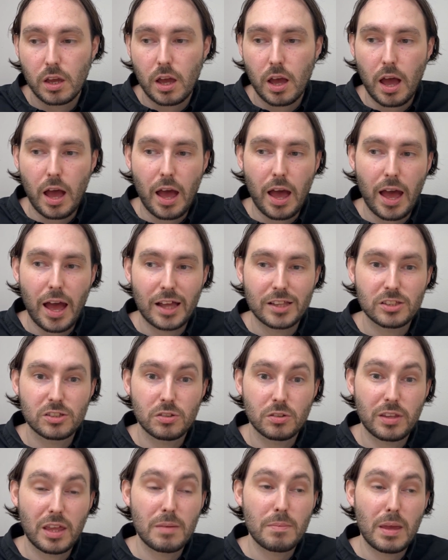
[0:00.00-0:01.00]
And so
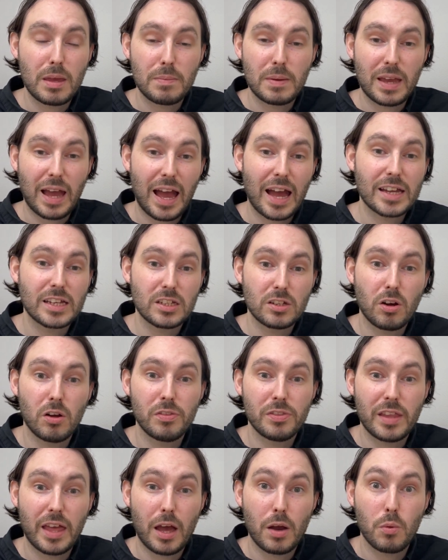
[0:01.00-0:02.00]
they may be hanging on
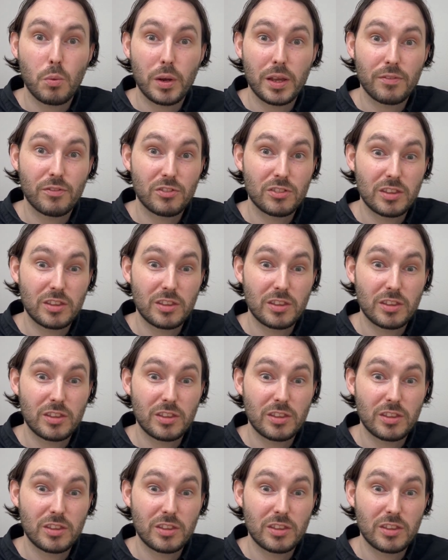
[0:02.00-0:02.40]
there with